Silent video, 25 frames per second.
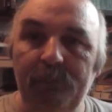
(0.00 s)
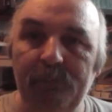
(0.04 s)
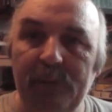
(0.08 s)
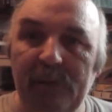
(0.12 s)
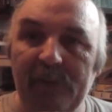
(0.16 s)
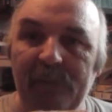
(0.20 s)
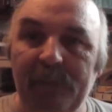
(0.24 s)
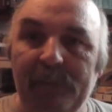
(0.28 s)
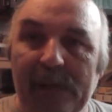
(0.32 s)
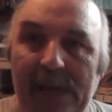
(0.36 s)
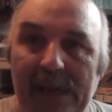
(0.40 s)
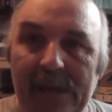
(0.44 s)

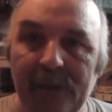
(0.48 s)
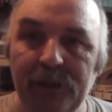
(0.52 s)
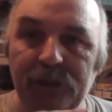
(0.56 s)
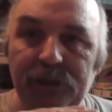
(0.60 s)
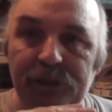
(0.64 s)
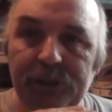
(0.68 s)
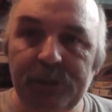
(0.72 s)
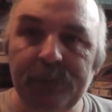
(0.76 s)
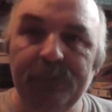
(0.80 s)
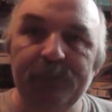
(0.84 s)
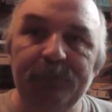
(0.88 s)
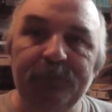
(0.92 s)
bit of
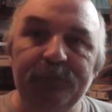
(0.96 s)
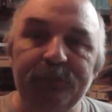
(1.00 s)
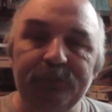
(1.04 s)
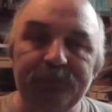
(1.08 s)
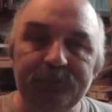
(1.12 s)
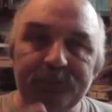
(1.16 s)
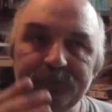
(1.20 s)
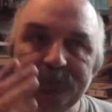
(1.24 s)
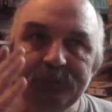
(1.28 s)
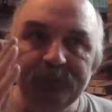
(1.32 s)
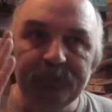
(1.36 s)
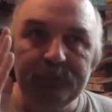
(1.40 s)
patch,
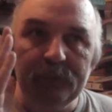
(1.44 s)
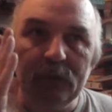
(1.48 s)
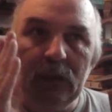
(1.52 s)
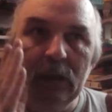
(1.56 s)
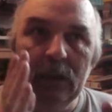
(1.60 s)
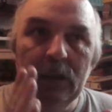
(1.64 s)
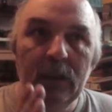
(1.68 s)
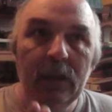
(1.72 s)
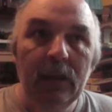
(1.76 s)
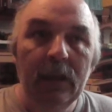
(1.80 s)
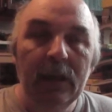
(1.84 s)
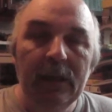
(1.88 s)

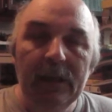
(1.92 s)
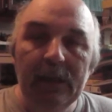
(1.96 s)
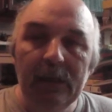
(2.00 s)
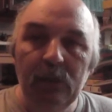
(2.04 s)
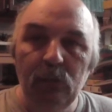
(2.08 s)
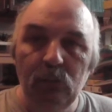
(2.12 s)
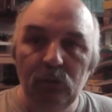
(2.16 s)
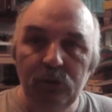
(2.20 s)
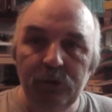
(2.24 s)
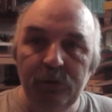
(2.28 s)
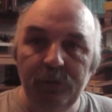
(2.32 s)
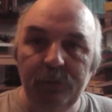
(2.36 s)

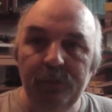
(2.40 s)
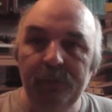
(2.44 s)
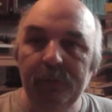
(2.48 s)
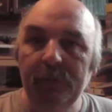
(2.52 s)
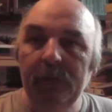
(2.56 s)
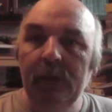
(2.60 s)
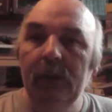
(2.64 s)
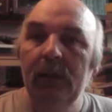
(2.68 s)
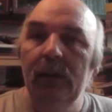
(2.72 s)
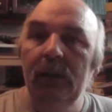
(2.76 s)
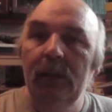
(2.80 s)
it would have